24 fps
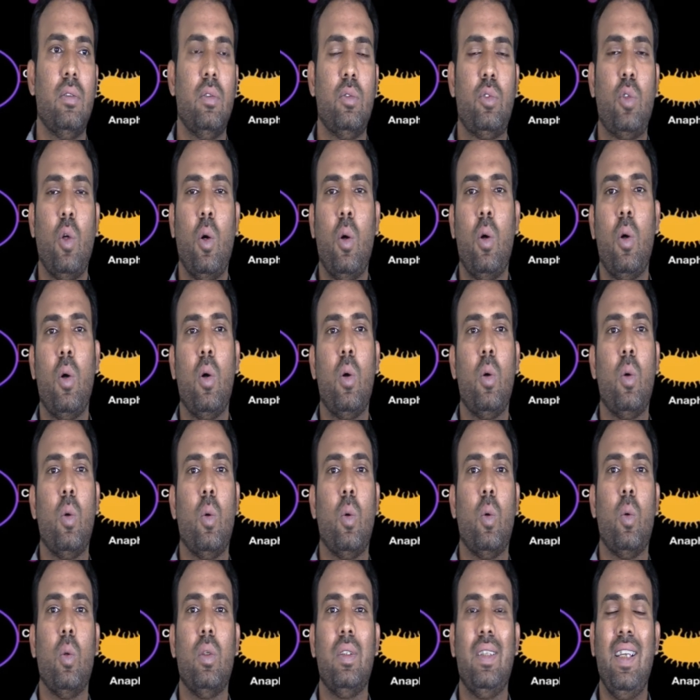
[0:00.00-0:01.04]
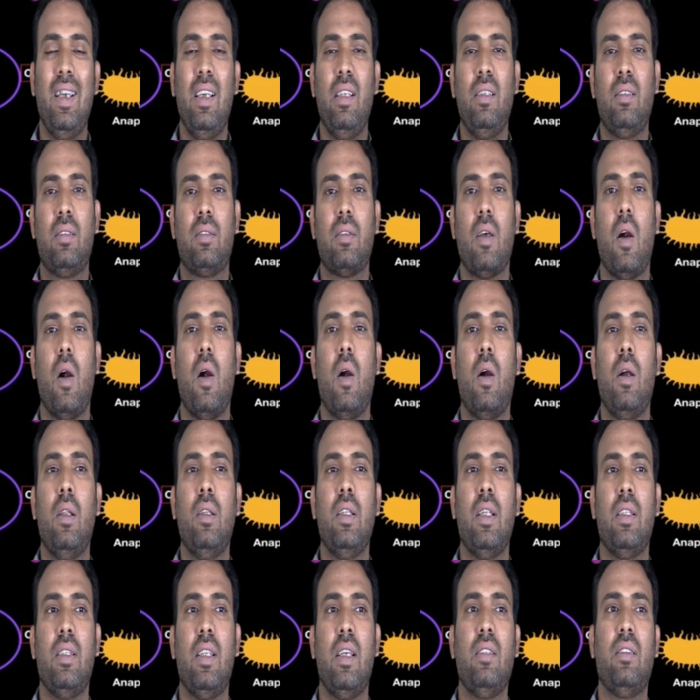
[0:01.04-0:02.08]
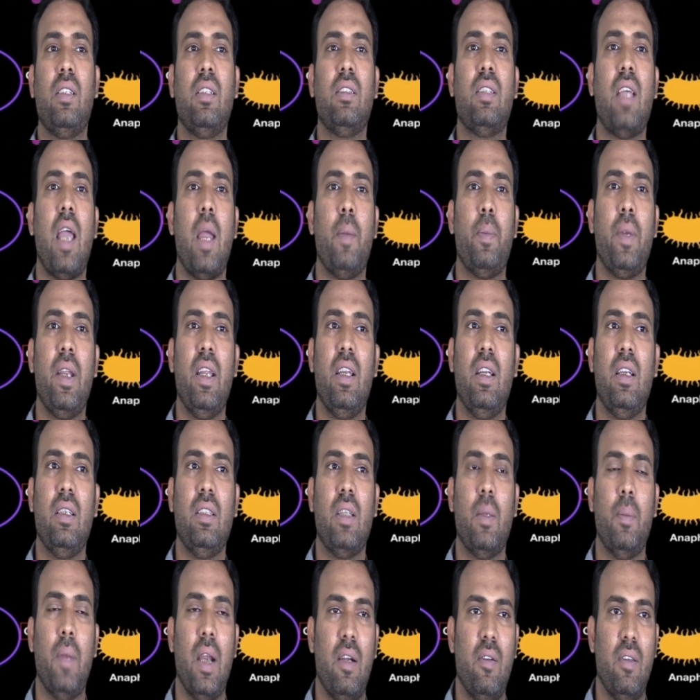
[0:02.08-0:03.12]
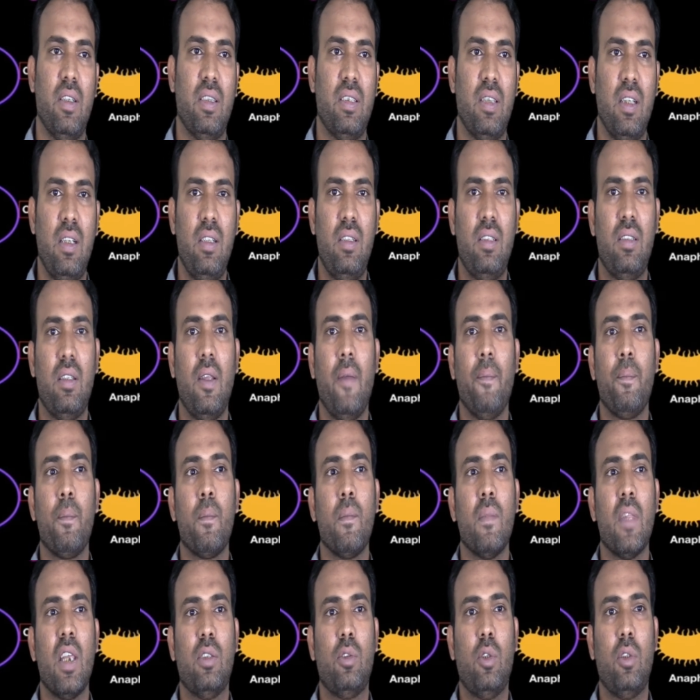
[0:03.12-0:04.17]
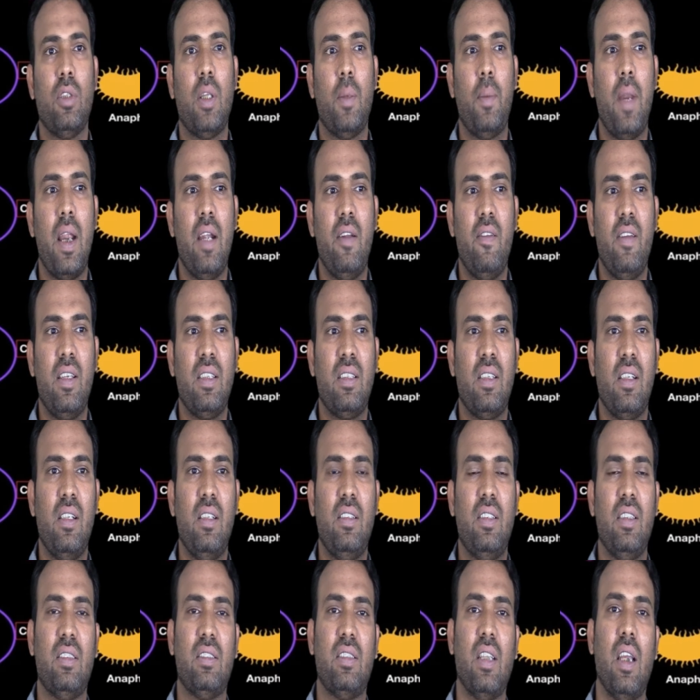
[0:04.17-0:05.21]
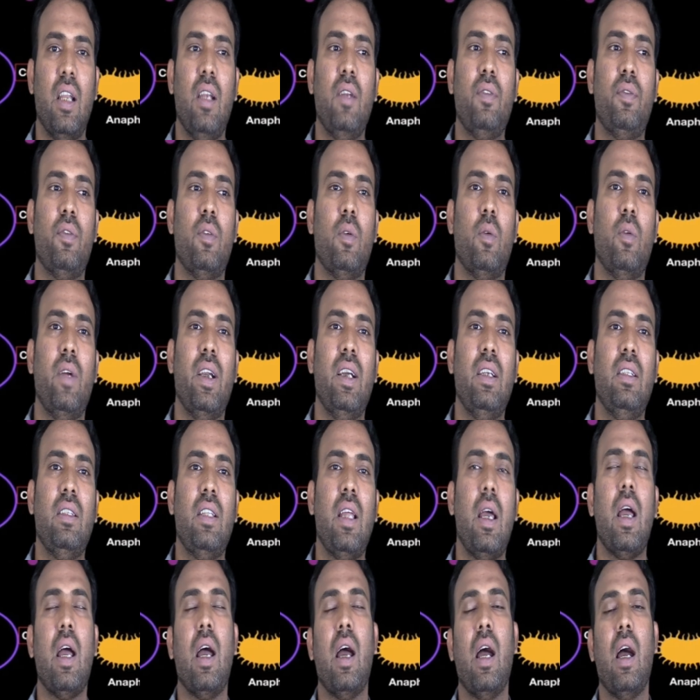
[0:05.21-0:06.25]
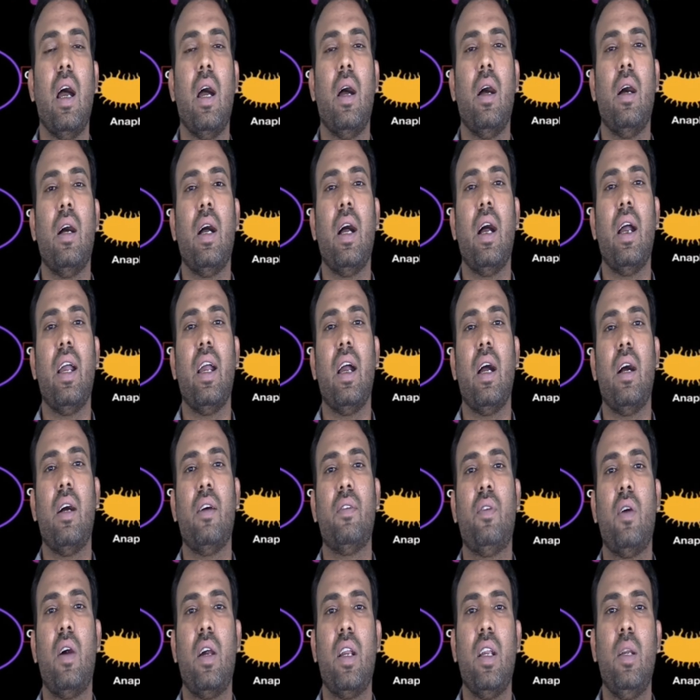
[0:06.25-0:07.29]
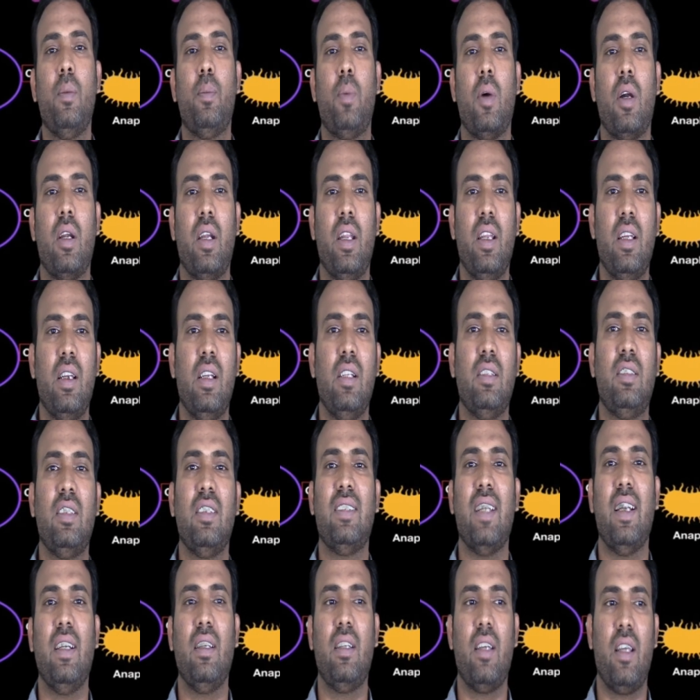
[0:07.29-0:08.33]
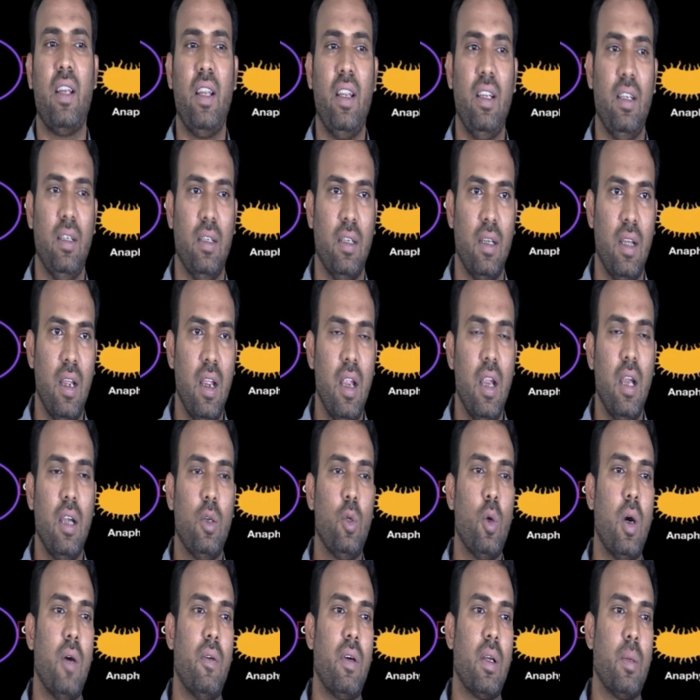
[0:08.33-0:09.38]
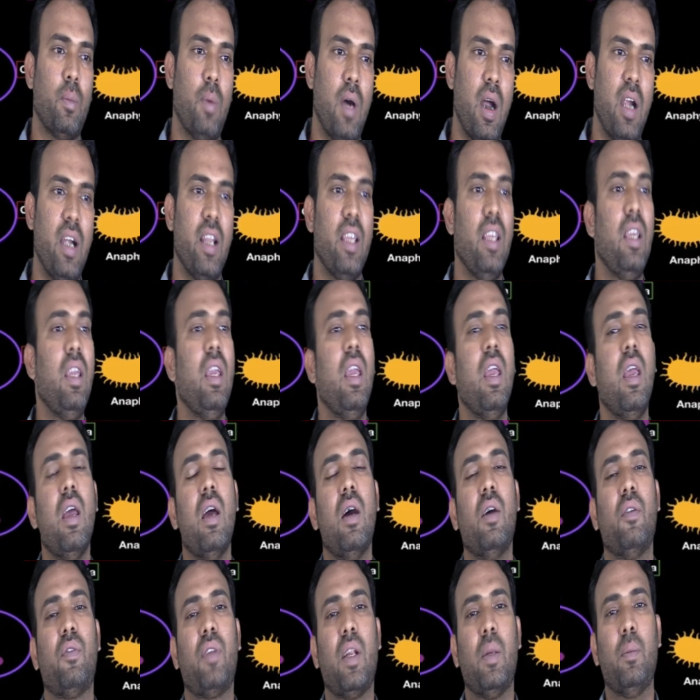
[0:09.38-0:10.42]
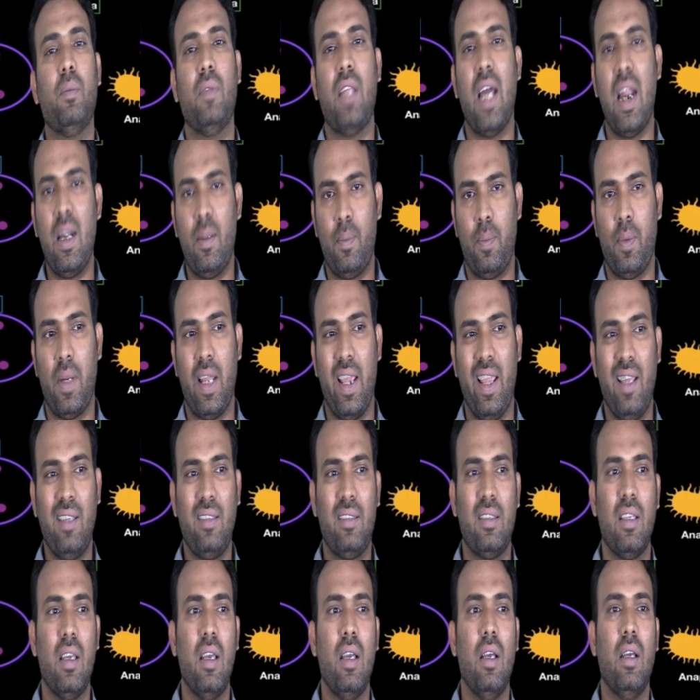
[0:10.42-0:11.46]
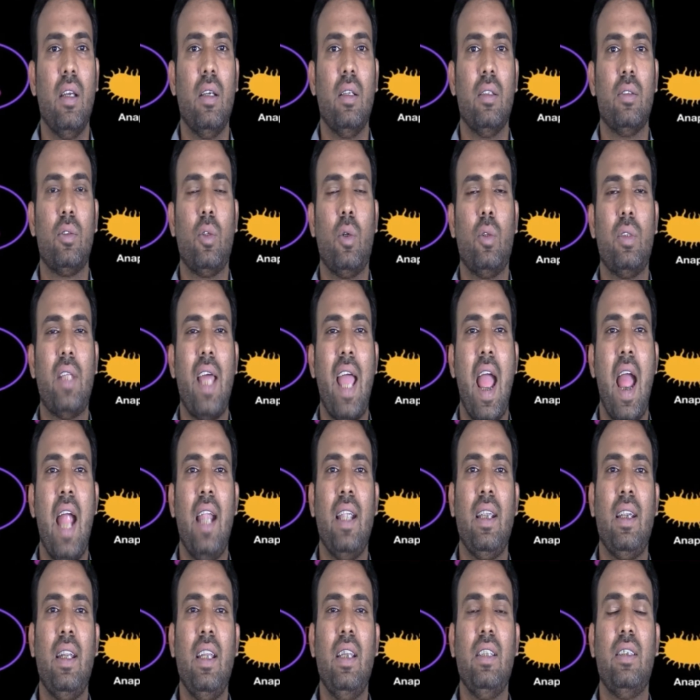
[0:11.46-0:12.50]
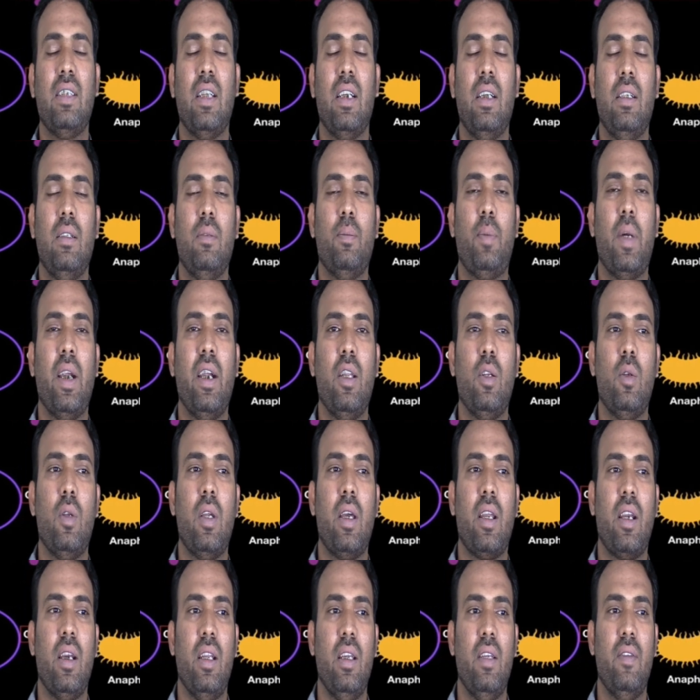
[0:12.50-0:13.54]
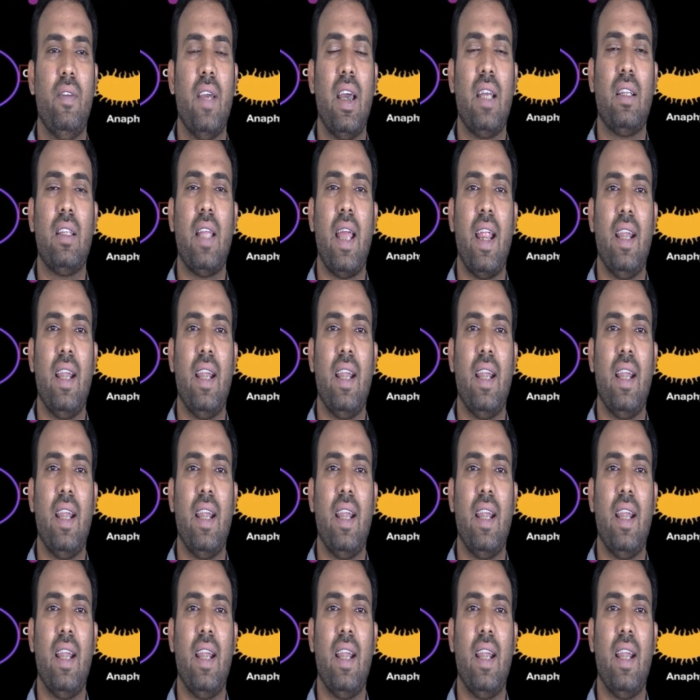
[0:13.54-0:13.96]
So these all the things is happening in the blood vessels. So the blood vessels itself, when the foreign particles is entering to our body, from that place, so the antigen, particularly where the